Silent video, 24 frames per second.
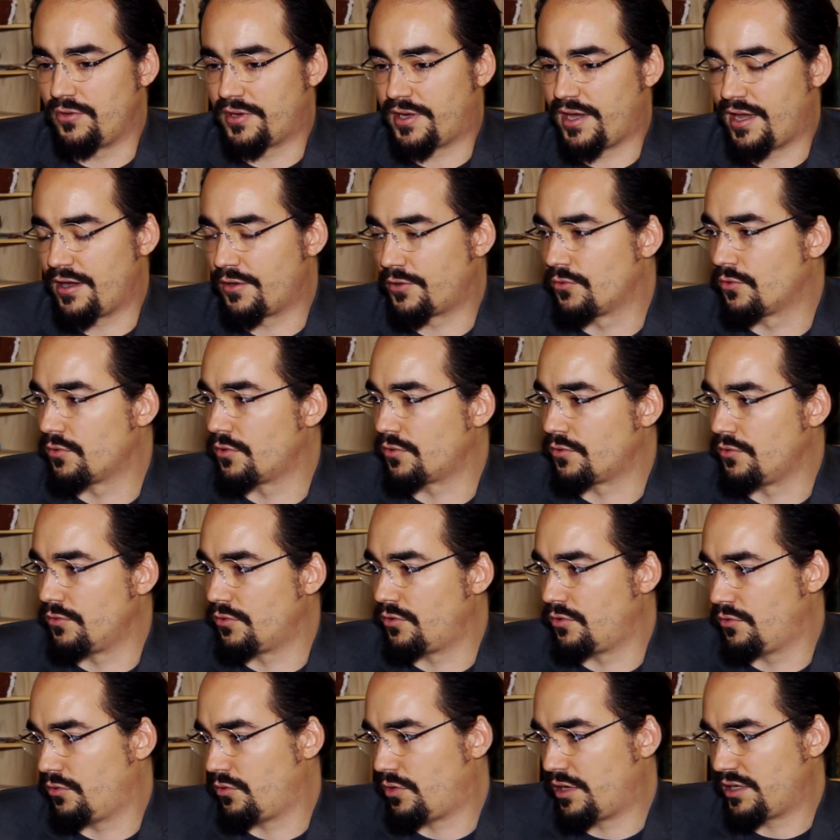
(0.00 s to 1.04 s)
a
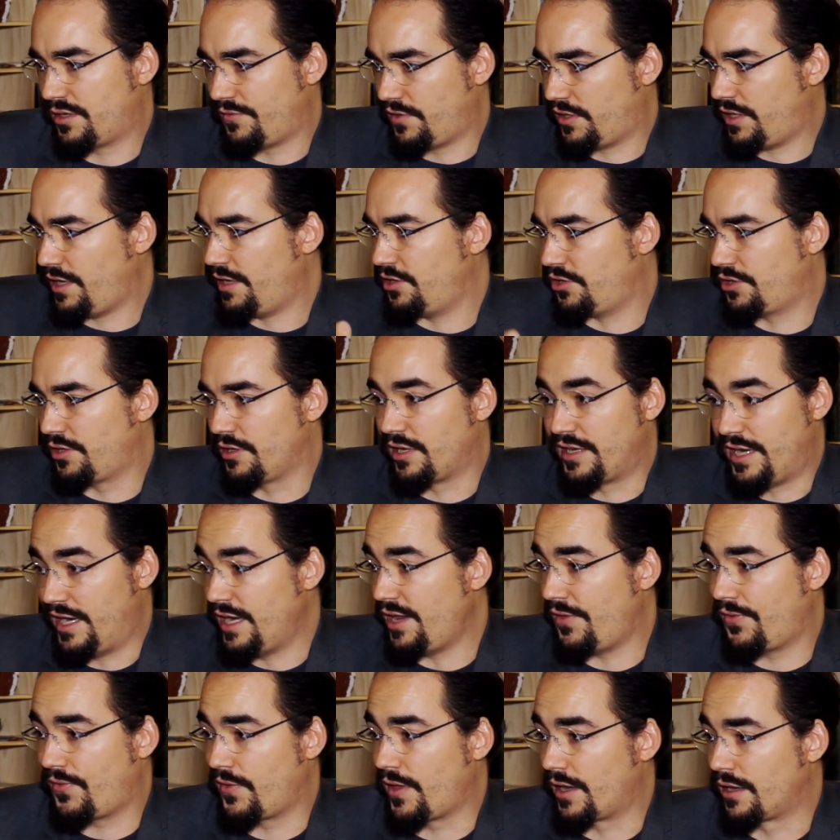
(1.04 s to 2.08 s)
categorical quantification on
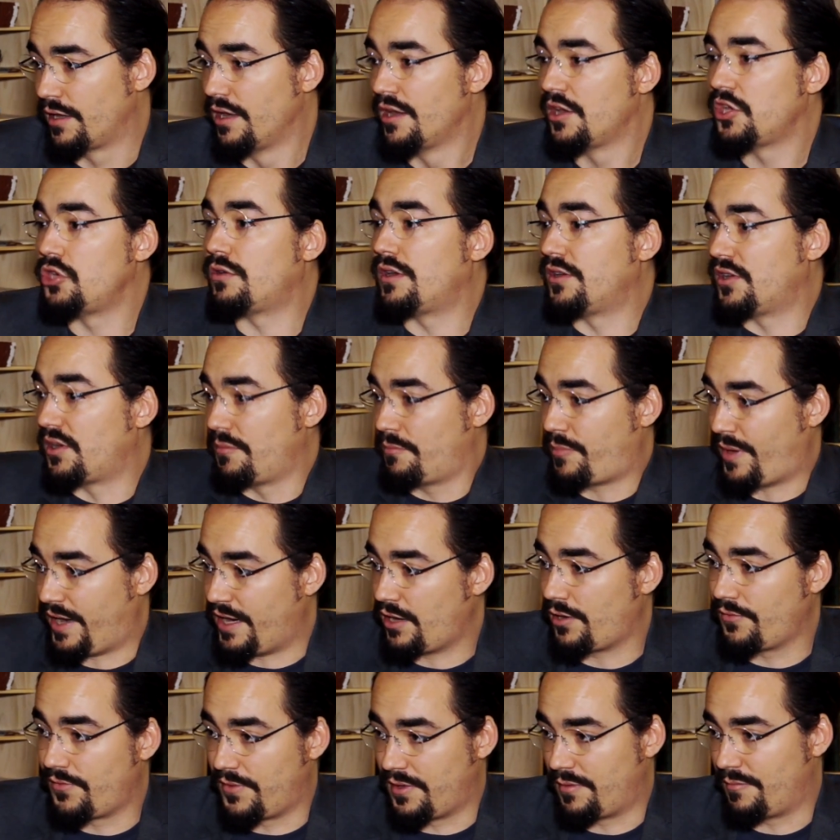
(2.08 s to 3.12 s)
anything, you can
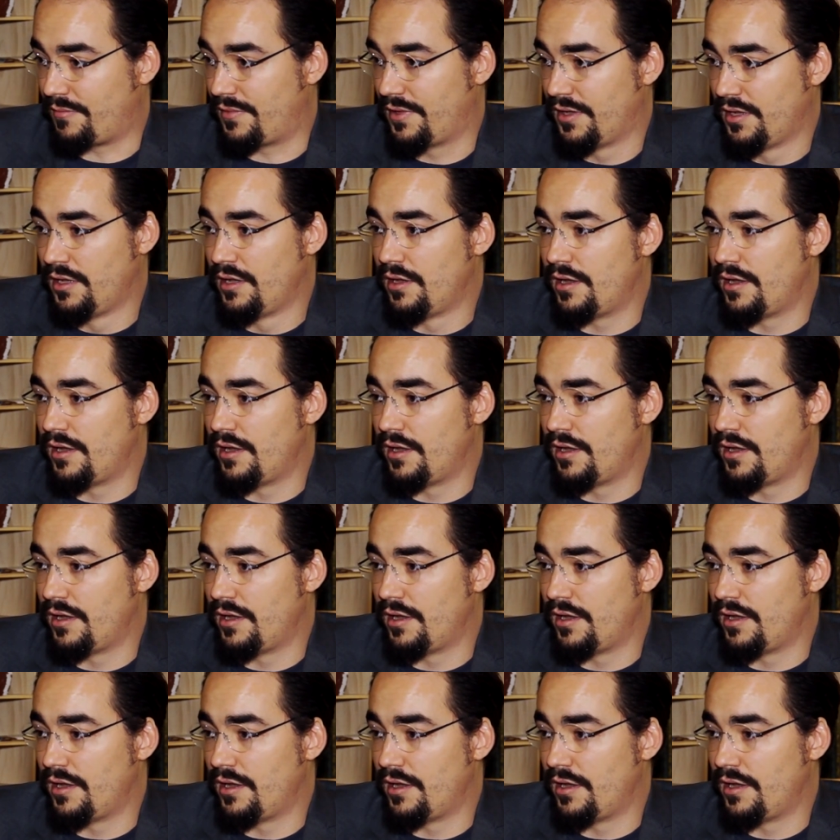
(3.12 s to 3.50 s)
compare them.